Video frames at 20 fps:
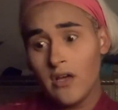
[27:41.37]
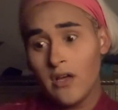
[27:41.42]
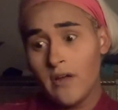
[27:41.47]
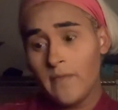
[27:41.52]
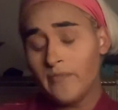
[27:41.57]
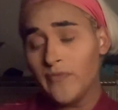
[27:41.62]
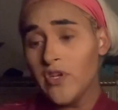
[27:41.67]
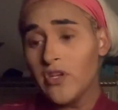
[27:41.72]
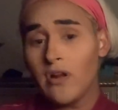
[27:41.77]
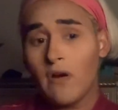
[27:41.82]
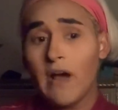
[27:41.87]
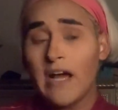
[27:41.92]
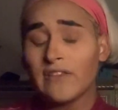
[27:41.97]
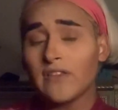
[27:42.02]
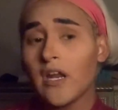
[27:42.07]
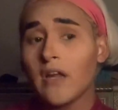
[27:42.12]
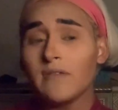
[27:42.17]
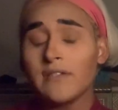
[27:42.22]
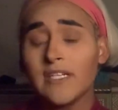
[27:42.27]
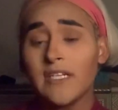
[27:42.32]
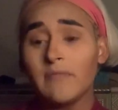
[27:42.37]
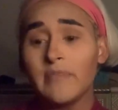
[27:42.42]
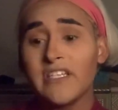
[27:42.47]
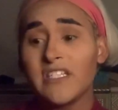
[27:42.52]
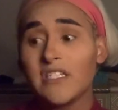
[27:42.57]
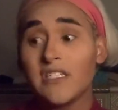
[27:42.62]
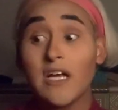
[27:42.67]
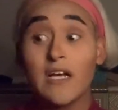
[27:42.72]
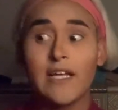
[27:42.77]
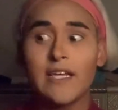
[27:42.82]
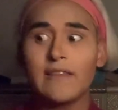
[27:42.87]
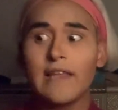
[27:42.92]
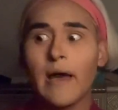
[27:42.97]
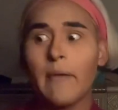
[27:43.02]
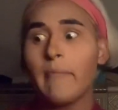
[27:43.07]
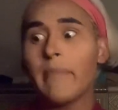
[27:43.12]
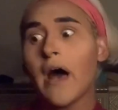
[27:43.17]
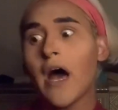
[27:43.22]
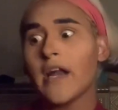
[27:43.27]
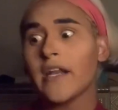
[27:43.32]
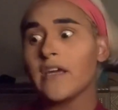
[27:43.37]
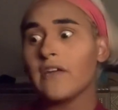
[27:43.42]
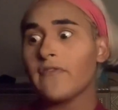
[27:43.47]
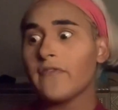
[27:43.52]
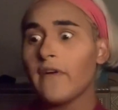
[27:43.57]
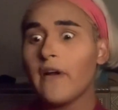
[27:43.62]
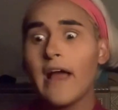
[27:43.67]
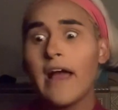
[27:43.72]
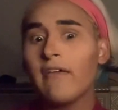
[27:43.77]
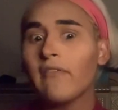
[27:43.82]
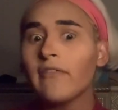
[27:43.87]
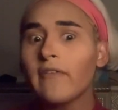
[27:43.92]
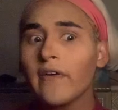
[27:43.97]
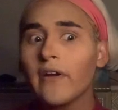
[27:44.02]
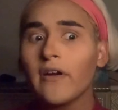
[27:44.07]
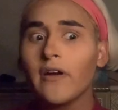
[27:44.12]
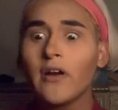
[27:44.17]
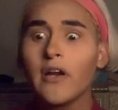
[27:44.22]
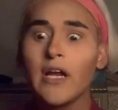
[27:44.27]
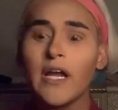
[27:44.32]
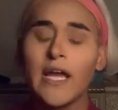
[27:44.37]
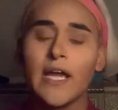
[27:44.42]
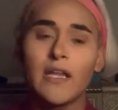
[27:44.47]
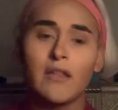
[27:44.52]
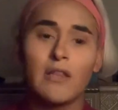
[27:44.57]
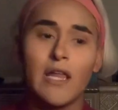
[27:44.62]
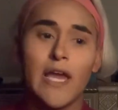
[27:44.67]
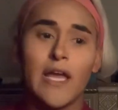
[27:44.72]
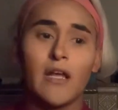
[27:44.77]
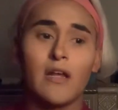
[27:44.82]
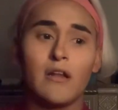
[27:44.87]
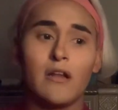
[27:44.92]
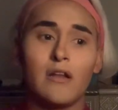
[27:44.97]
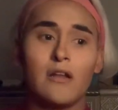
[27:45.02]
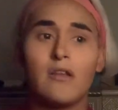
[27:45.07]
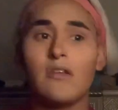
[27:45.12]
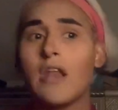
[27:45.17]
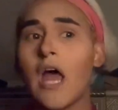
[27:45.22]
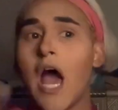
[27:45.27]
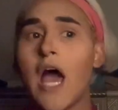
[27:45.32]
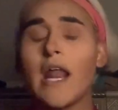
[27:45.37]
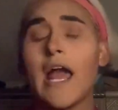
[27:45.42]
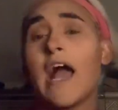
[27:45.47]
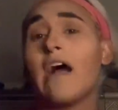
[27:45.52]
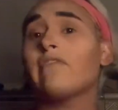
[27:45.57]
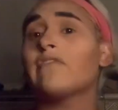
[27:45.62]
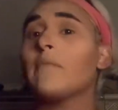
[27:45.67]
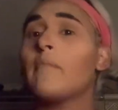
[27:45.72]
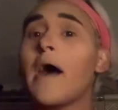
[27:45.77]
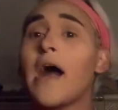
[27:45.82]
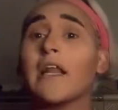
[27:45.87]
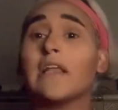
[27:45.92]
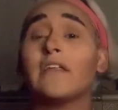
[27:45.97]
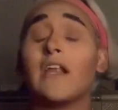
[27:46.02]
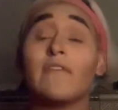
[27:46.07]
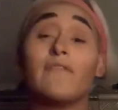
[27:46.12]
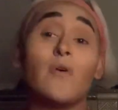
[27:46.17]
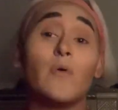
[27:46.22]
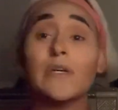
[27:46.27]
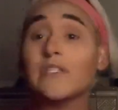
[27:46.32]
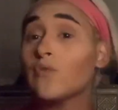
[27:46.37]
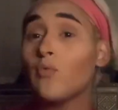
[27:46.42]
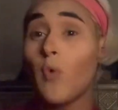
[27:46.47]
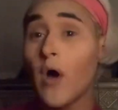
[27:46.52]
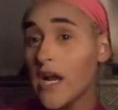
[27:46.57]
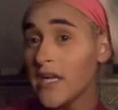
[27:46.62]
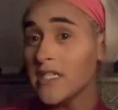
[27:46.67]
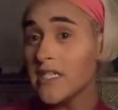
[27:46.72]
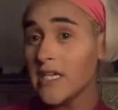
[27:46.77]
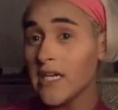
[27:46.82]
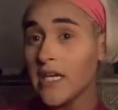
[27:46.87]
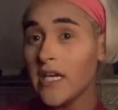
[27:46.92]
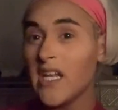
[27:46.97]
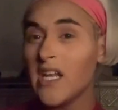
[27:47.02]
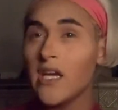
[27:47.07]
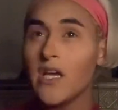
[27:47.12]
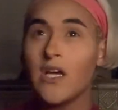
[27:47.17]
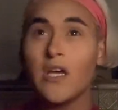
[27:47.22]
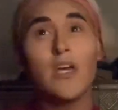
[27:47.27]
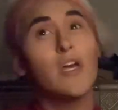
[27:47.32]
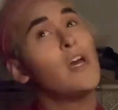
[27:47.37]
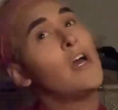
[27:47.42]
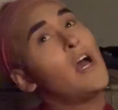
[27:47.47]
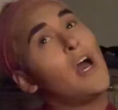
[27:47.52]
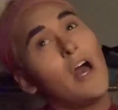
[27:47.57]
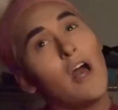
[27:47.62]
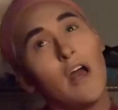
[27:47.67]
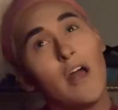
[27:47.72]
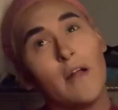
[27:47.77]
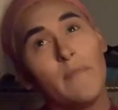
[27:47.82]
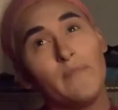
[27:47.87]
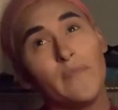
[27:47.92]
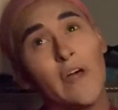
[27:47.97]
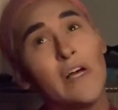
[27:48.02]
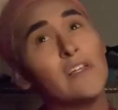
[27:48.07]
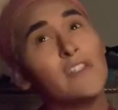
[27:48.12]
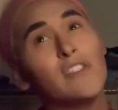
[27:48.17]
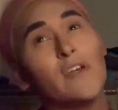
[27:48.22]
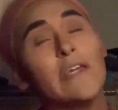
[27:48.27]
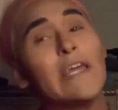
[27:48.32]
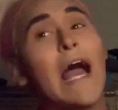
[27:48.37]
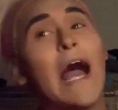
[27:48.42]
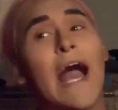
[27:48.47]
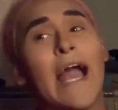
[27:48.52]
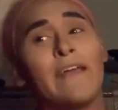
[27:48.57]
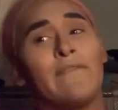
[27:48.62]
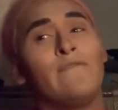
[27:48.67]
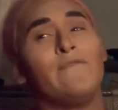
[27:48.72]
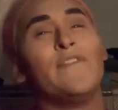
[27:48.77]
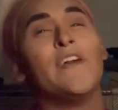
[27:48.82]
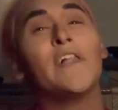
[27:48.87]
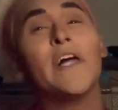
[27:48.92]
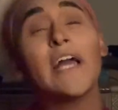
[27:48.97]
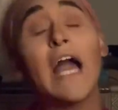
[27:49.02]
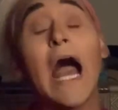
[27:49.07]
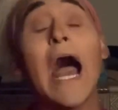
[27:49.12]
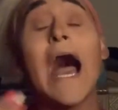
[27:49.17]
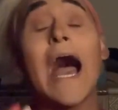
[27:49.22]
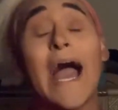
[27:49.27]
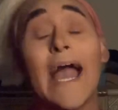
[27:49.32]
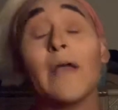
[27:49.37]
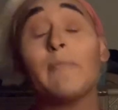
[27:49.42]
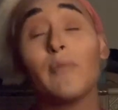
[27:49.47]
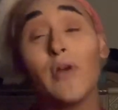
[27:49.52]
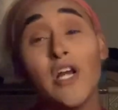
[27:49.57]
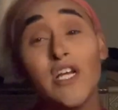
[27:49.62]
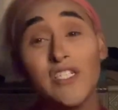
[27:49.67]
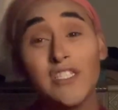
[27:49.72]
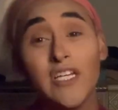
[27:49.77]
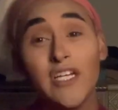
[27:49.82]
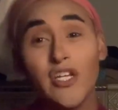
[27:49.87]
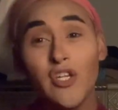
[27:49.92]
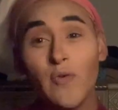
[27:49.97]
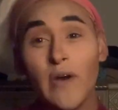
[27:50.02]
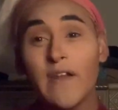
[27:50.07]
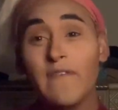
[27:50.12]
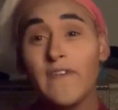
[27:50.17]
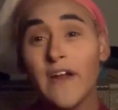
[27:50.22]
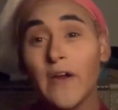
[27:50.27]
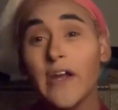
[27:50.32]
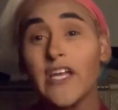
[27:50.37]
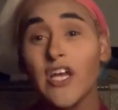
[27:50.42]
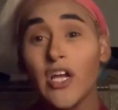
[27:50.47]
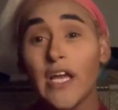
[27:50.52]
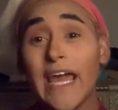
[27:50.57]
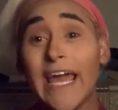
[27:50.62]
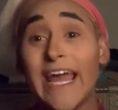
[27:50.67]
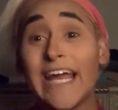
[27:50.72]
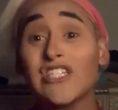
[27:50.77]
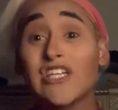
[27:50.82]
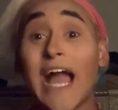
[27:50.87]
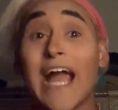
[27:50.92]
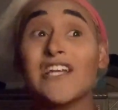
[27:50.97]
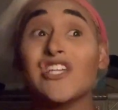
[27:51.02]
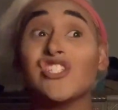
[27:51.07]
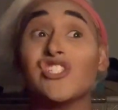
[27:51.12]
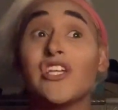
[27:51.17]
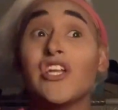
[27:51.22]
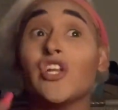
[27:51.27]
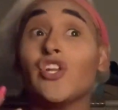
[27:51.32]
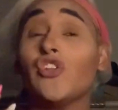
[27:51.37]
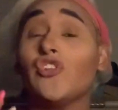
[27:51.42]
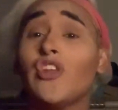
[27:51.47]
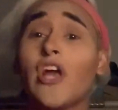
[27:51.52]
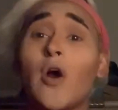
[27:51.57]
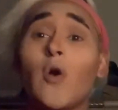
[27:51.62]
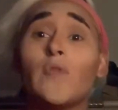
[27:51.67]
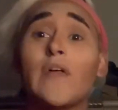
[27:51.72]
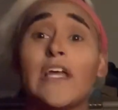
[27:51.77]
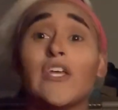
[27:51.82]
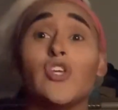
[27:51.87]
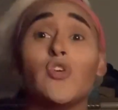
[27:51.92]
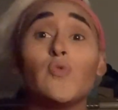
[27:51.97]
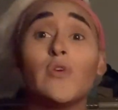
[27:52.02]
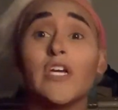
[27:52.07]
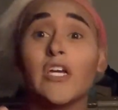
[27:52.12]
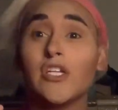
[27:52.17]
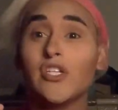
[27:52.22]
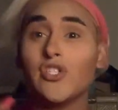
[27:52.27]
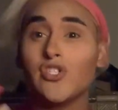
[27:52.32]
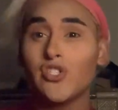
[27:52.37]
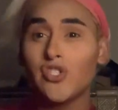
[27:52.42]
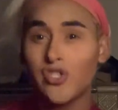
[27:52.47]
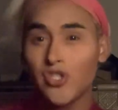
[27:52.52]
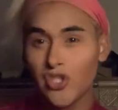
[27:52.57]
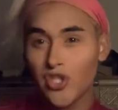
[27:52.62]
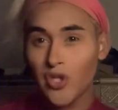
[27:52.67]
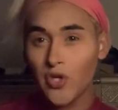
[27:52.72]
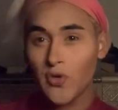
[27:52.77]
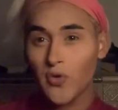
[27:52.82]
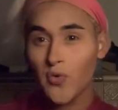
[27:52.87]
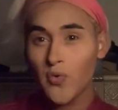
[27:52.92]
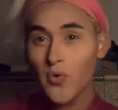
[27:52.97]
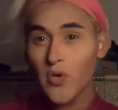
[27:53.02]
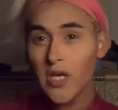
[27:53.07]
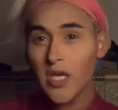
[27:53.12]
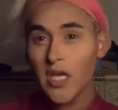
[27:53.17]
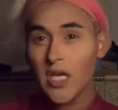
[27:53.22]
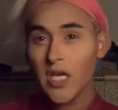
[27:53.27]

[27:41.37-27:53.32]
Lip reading: you know, I thought I was going to be stuck in that body forever and like not have the body that I've always wanted. So yeah, I feel like I personally knew at a very young age. I just didn't know that you could do